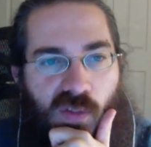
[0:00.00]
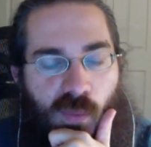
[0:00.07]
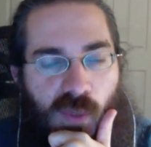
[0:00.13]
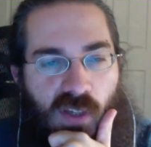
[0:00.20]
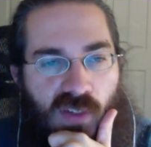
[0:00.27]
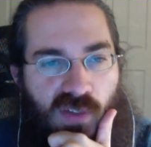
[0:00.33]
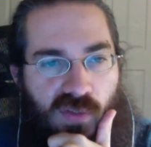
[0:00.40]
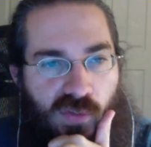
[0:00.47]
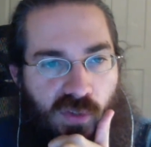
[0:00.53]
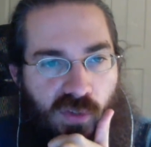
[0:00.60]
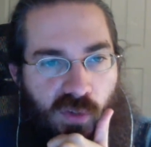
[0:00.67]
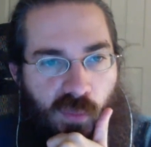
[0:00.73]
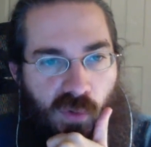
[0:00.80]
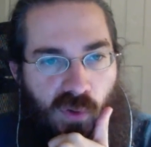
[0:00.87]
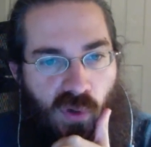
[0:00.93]

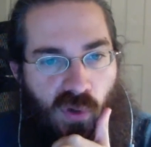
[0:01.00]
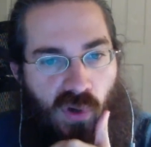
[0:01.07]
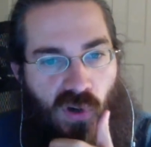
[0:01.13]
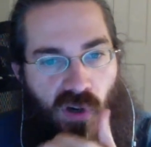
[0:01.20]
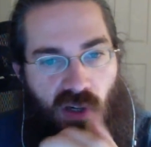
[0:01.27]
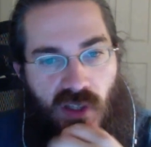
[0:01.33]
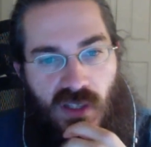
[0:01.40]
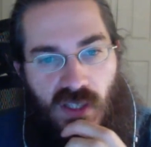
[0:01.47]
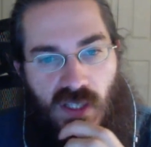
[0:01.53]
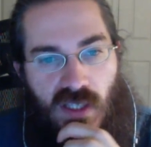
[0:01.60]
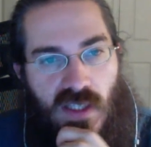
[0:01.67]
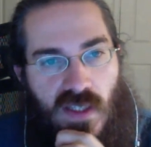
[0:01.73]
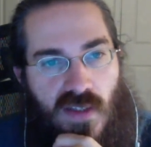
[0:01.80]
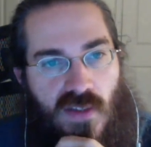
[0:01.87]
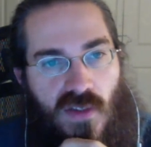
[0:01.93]
confirmation from
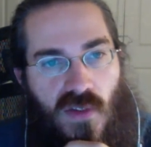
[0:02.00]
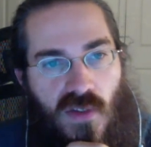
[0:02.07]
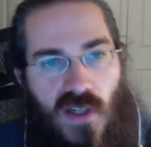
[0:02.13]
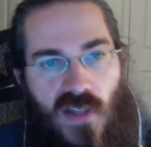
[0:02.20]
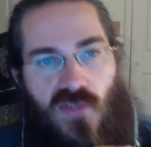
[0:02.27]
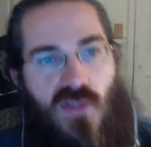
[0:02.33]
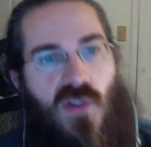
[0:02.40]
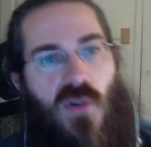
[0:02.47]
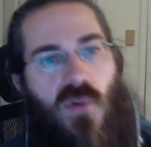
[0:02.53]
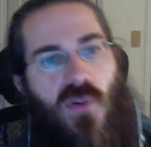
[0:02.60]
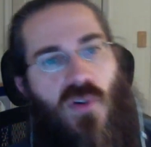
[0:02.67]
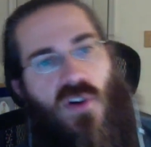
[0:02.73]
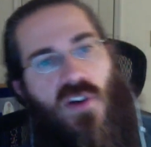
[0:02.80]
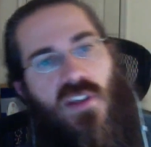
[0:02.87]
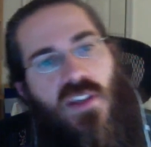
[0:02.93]
Nerdarchy. You guys know
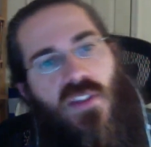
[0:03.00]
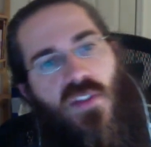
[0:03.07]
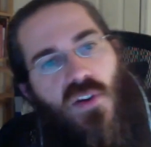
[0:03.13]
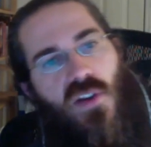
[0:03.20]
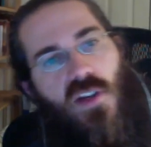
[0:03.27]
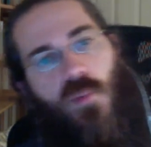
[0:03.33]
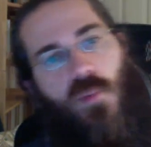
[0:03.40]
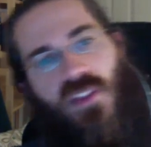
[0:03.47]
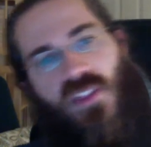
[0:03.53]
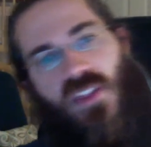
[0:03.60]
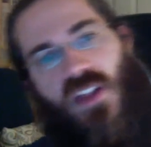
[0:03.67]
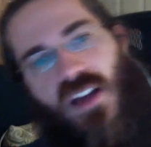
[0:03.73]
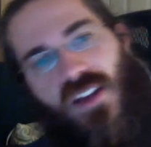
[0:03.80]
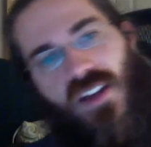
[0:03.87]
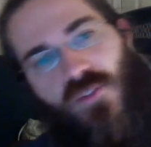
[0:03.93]
Nerdarchy. They're going to be
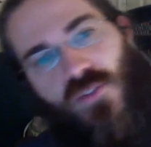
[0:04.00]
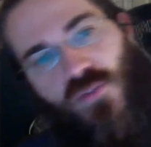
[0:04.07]
live